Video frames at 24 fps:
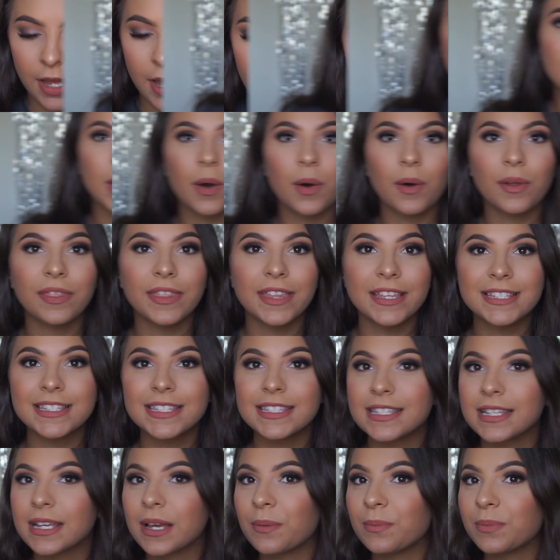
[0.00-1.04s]
So this
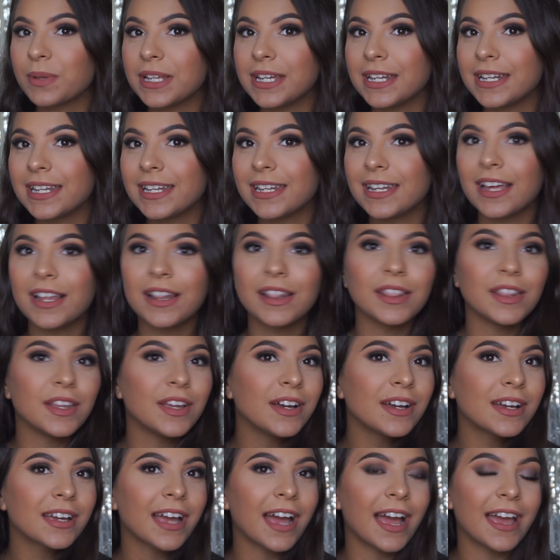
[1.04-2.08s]
is the completed look.